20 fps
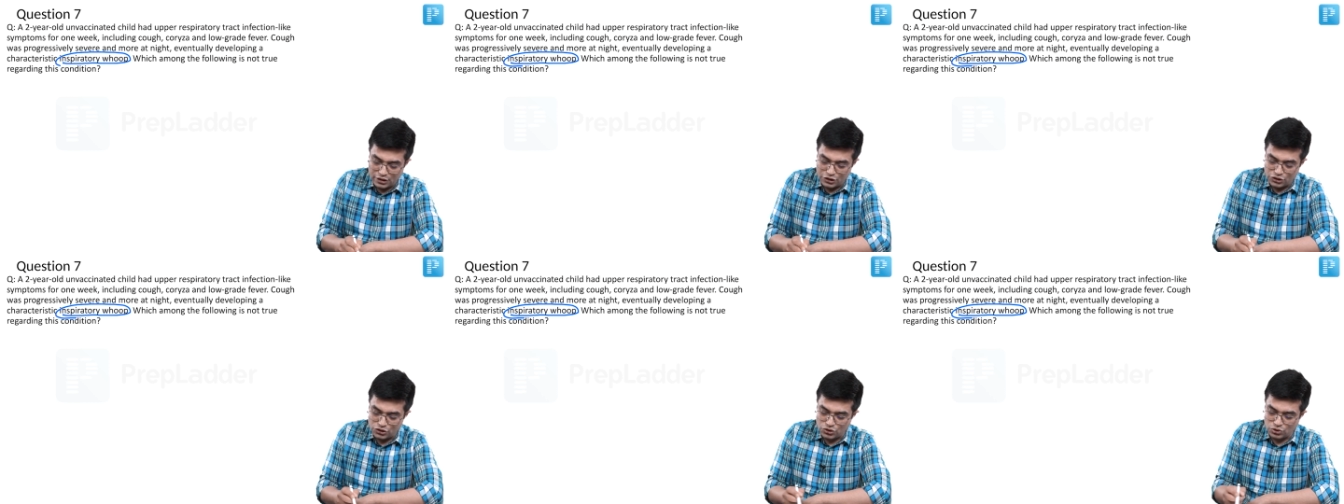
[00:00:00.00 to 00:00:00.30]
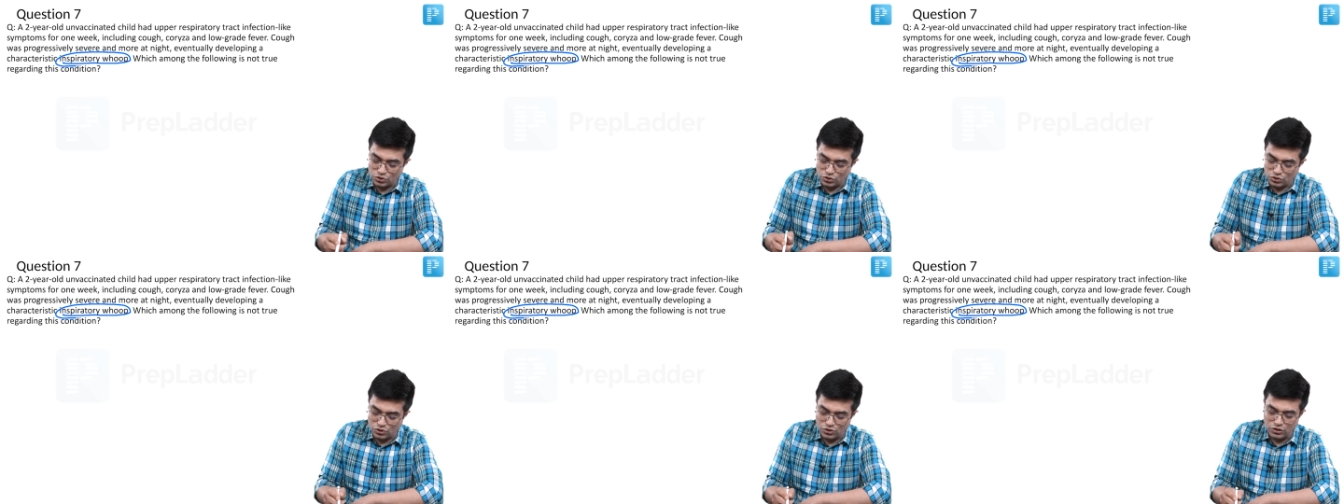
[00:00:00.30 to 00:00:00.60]

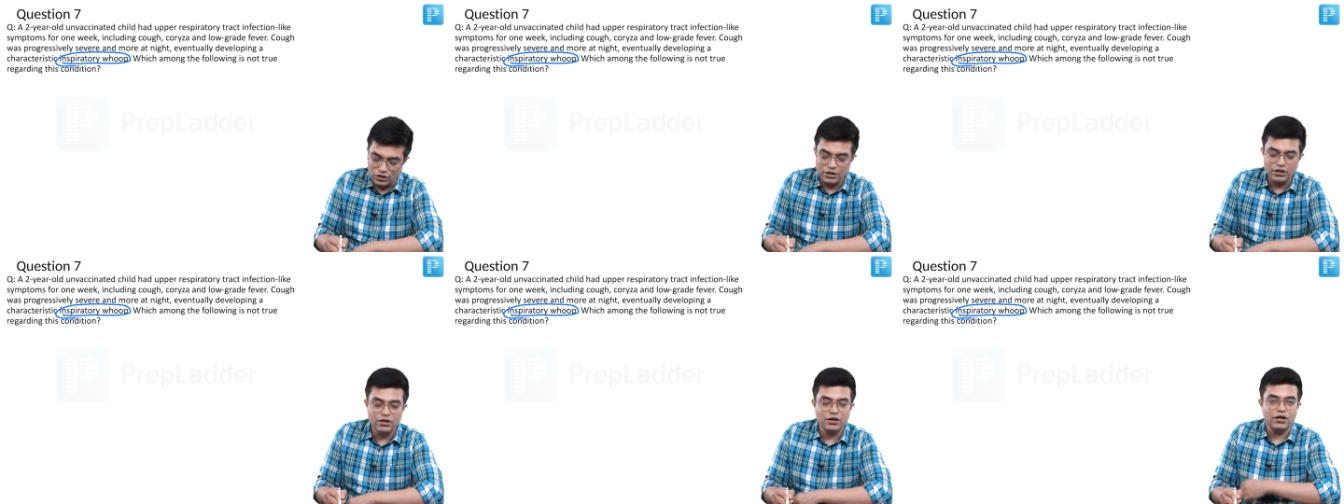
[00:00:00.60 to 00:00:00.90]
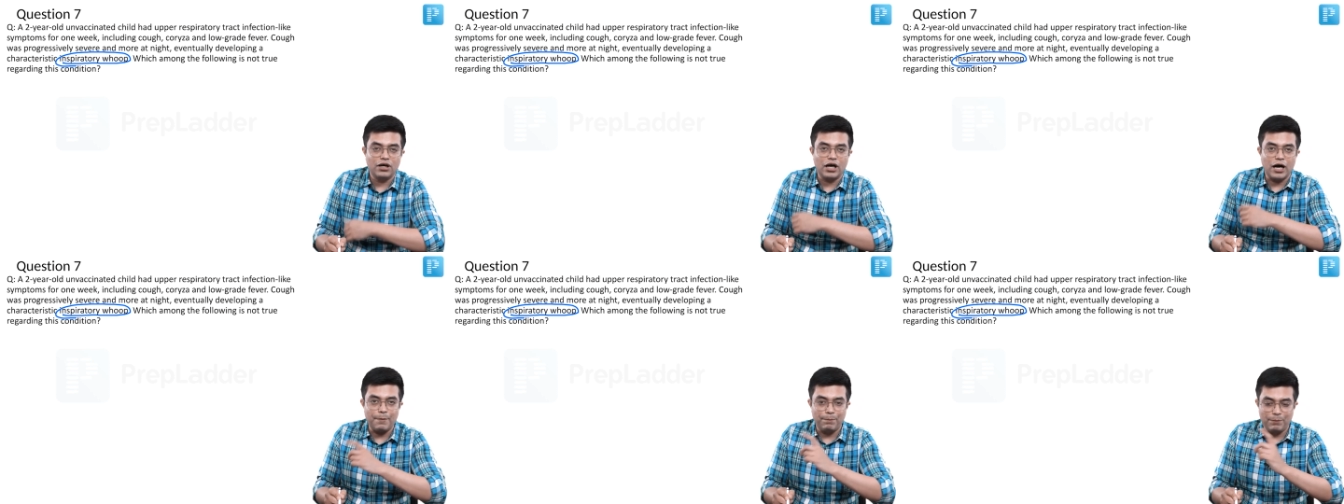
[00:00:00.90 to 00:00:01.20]
So,
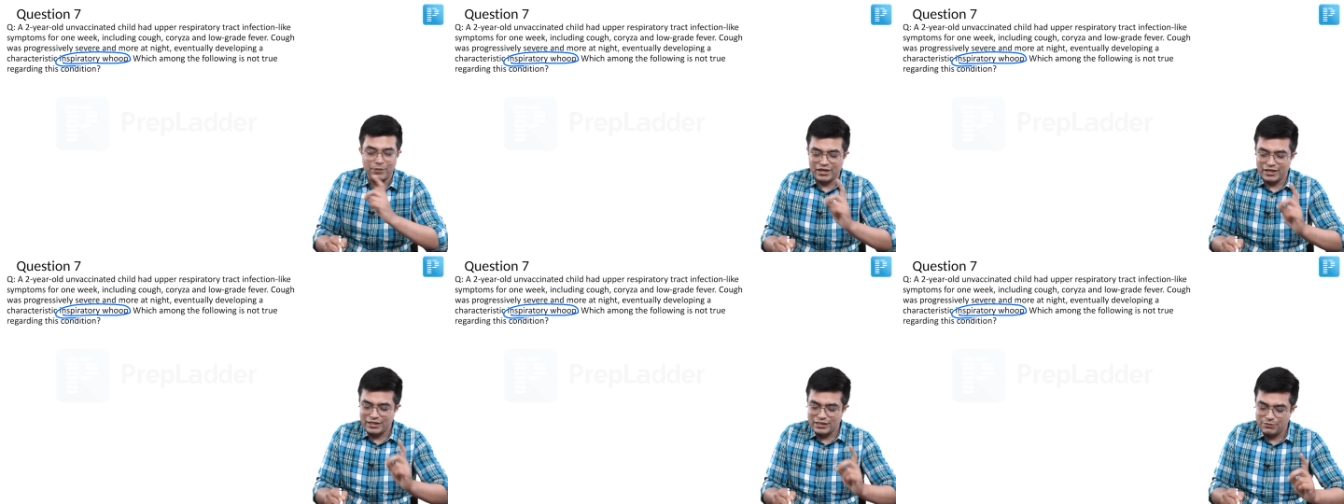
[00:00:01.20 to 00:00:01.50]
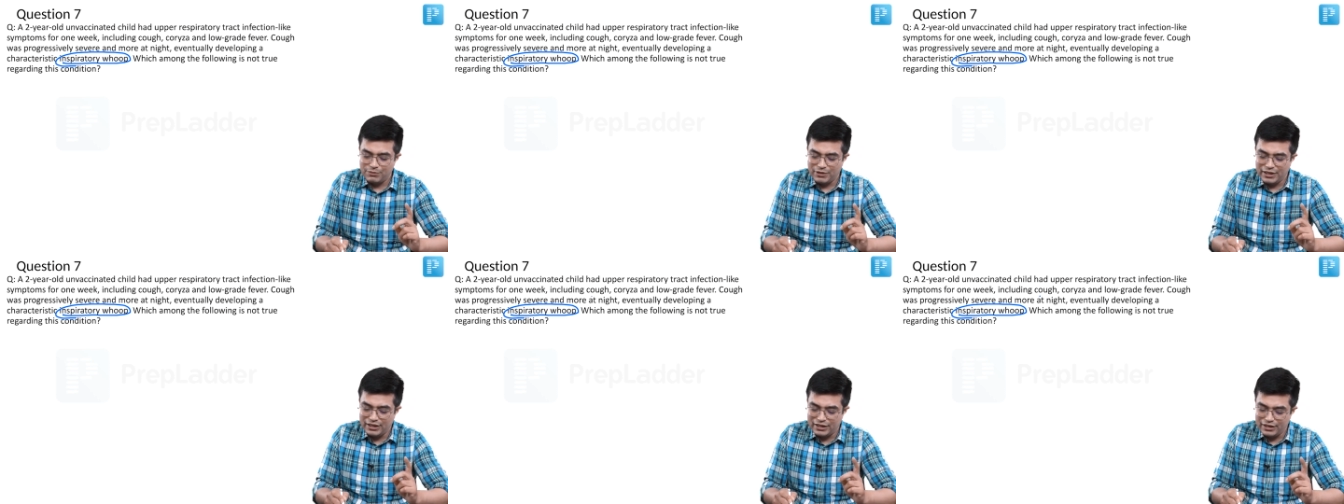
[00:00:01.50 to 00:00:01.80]
upper
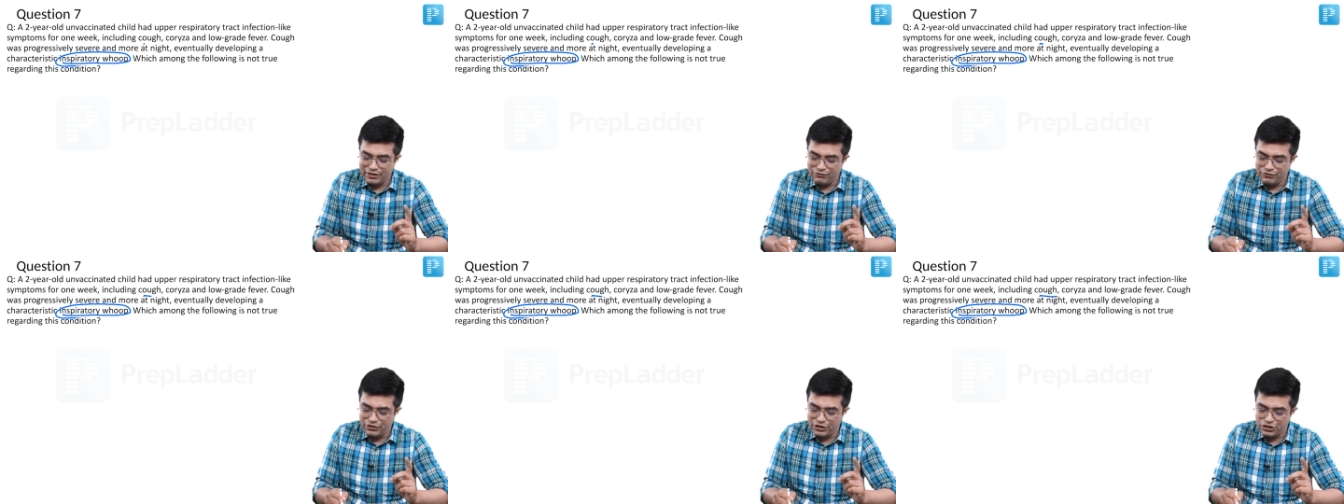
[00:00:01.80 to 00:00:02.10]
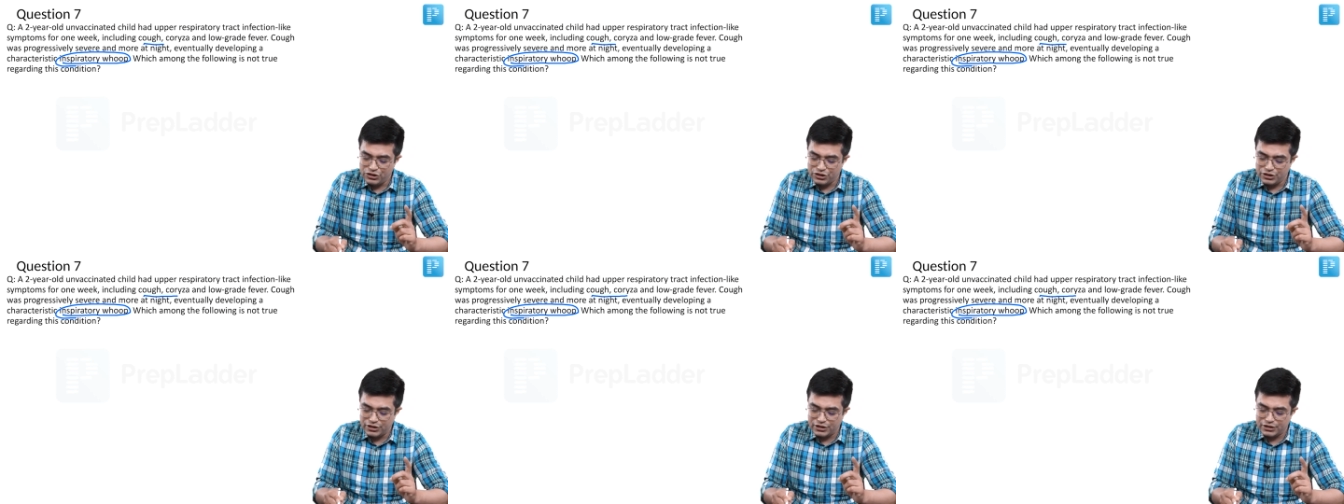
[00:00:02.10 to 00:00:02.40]
respiratory
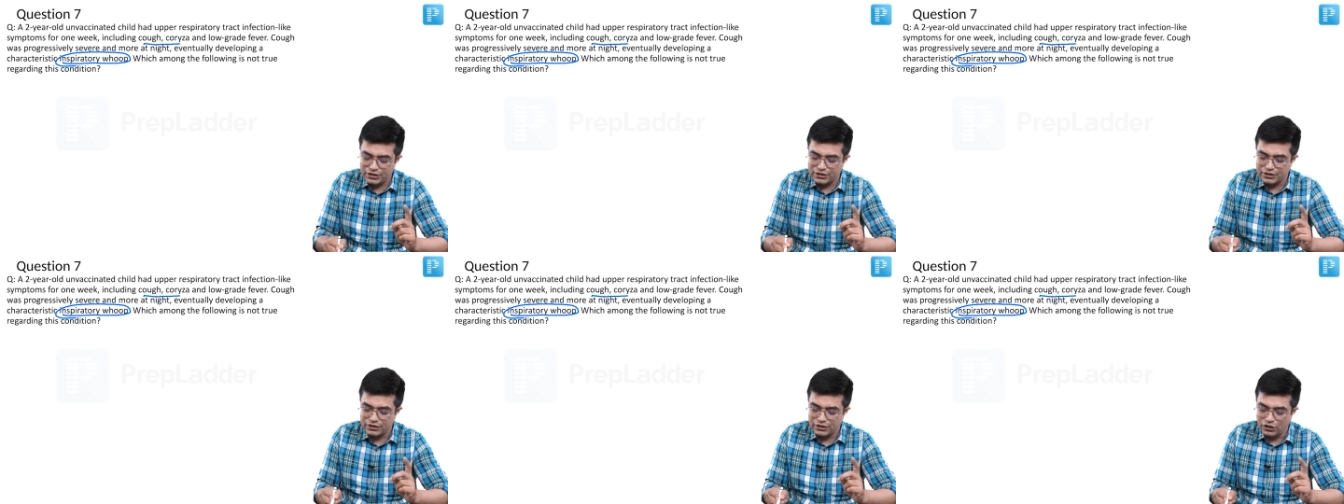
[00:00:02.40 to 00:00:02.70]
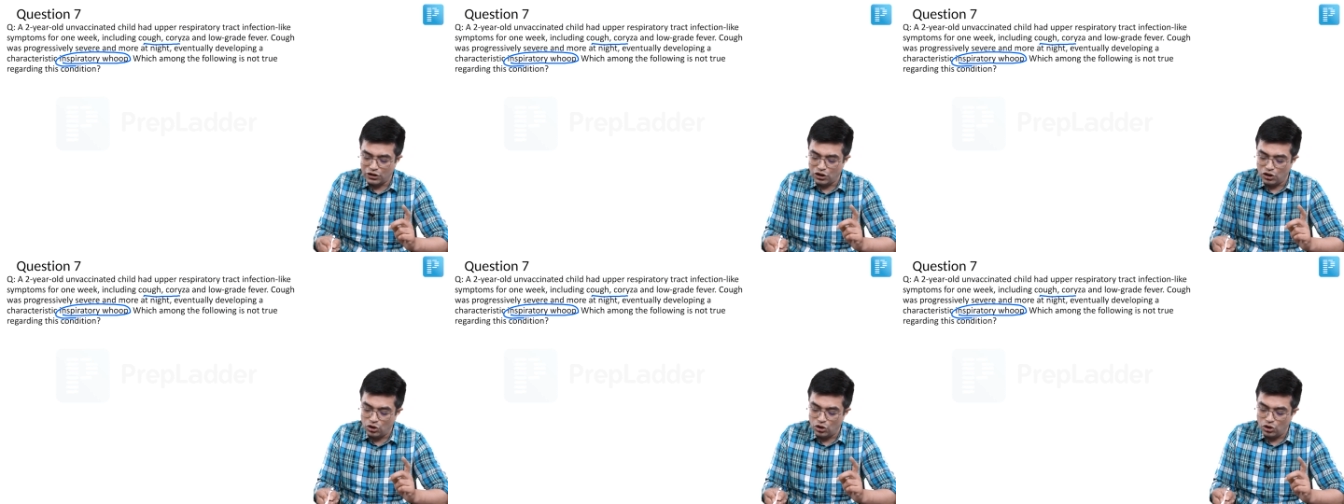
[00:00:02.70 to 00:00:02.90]
features,